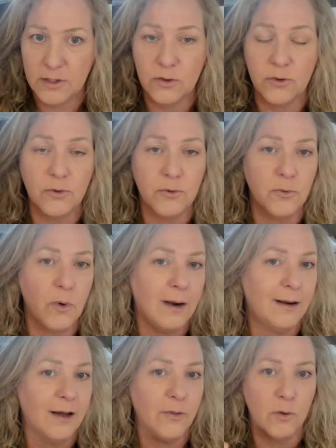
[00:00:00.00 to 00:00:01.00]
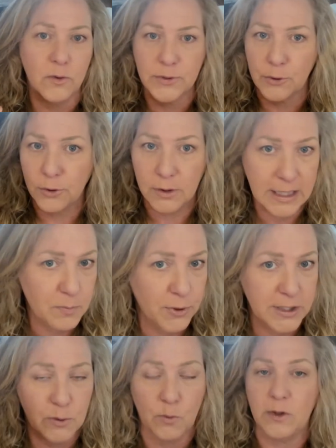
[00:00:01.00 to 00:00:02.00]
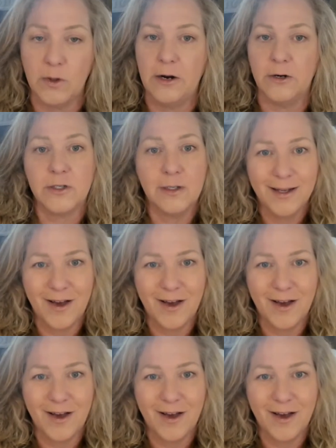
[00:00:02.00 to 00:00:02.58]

through those early preschool years.